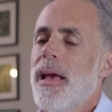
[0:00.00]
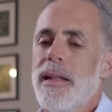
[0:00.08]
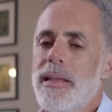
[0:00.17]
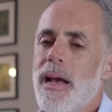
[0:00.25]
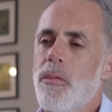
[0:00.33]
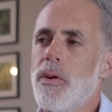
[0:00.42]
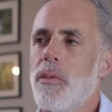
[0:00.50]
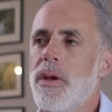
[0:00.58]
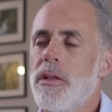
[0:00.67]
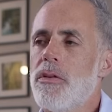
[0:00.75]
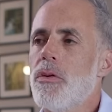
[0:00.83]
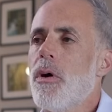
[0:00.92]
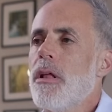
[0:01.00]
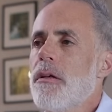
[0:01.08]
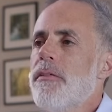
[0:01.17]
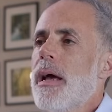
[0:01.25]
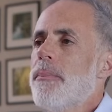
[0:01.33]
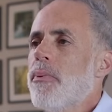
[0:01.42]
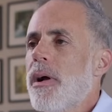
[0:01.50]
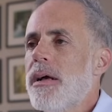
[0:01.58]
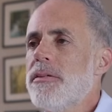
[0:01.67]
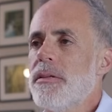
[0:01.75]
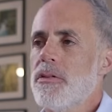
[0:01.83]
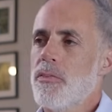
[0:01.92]
And we do all of that
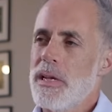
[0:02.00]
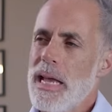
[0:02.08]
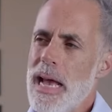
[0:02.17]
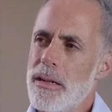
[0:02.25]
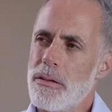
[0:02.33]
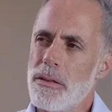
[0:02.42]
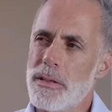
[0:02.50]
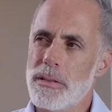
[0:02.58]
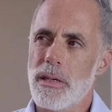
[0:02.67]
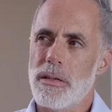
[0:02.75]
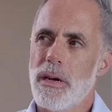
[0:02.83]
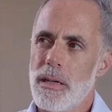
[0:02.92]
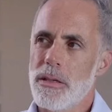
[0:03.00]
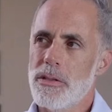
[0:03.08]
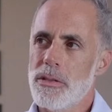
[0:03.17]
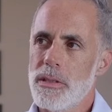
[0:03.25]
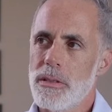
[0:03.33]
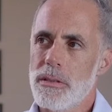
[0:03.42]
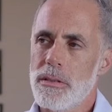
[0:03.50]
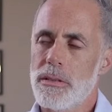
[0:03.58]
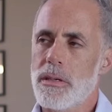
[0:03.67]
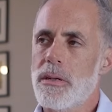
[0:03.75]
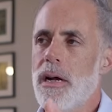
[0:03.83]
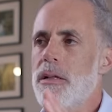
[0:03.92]
process. We handle the technology. The
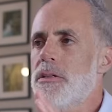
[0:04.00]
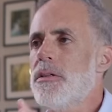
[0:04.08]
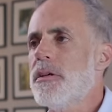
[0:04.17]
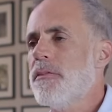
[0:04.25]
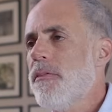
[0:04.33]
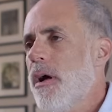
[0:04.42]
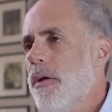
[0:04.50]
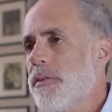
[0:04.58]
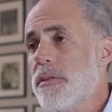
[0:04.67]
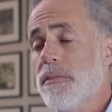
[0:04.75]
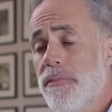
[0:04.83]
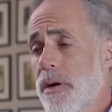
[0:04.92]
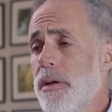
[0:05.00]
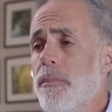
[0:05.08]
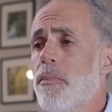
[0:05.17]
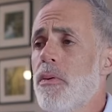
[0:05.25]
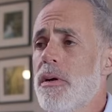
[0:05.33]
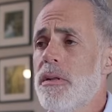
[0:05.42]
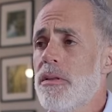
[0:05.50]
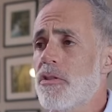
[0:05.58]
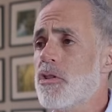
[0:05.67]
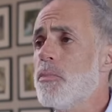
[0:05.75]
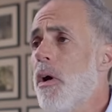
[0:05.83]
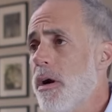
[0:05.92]
technology involves, very important, the
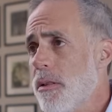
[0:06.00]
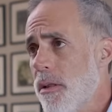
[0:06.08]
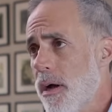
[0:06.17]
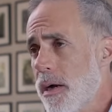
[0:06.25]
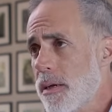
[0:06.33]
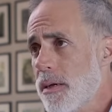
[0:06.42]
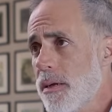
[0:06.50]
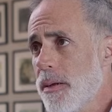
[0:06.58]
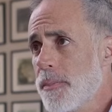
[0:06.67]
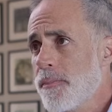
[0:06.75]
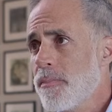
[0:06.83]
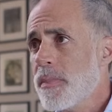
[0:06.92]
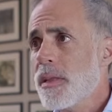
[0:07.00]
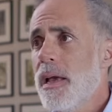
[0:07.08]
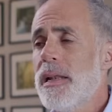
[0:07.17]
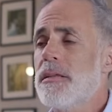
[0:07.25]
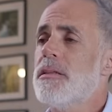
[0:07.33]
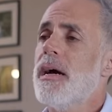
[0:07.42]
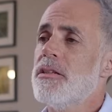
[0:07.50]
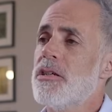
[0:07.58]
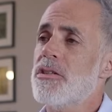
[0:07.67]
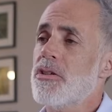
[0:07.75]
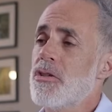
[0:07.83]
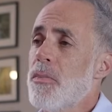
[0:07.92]
smart lock. And it's not
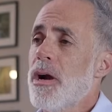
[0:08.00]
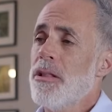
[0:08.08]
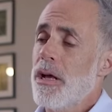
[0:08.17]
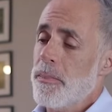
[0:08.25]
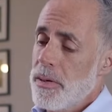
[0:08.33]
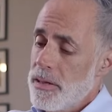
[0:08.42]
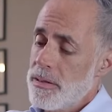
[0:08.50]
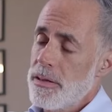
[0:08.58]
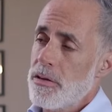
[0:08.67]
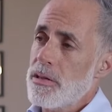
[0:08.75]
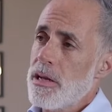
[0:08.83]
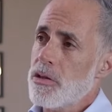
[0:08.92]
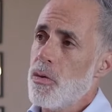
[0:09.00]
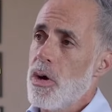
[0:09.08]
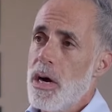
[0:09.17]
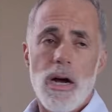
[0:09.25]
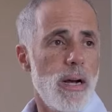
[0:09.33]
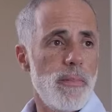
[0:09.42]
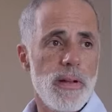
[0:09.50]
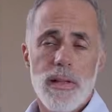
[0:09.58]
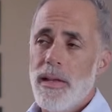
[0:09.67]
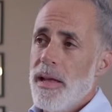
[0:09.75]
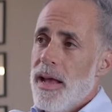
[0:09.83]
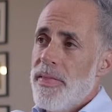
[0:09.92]
just a smart lock, but there's also a hub.
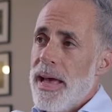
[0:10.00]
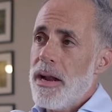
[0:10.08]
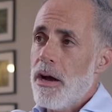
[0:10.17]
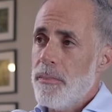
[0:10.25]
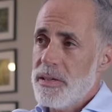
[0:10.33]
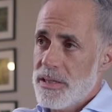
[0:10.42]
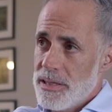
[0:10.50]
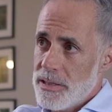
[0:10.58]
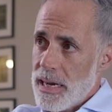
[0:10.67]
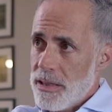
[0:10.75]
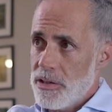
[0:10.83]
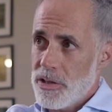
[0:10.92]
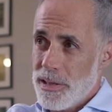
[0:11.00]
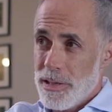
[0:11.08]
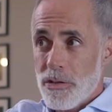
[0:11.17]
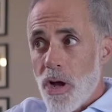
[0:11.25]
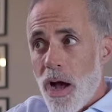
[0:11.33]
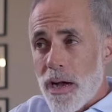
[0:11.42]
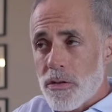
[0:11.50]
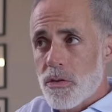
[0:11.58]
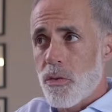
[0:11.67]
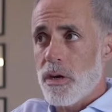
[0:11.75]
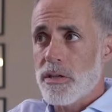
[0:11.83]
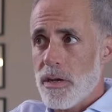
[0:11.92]
And that hub is intelligent. It talks
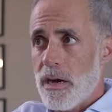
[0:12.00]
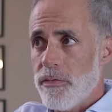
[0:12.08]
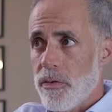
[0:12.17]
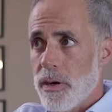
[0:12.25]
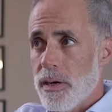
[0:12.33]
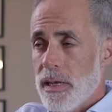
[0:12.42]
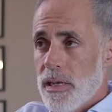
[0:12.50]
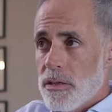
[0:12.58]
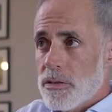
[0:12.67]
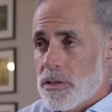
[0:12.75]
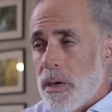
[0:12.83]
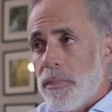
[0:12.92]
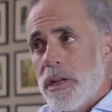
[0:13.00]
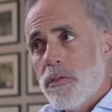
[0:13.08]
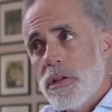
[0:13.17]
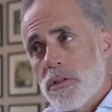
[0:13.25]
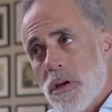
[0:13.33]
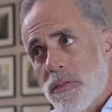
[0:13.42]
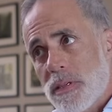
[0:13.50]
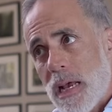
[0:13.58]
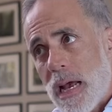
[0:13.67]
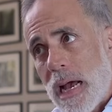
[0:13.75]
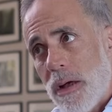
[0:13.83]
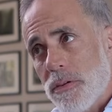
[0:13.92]
to our software. Somebody reserves a
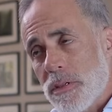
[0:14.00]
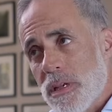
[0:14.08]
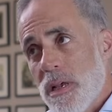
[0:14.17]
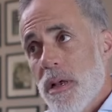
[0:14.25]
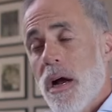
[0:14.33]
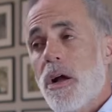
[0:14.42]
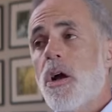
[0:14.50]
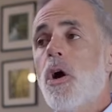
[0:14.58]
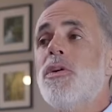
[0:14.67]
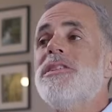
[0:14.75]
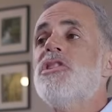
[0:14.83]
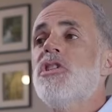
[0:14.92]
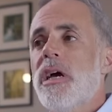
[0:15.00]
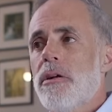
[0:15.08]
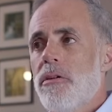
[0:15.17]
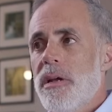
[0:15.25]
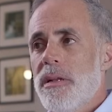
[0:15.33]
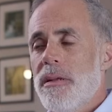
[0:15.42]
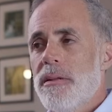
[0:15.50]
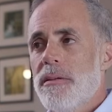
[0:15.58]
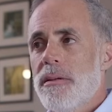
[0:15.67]
house, a code is generated.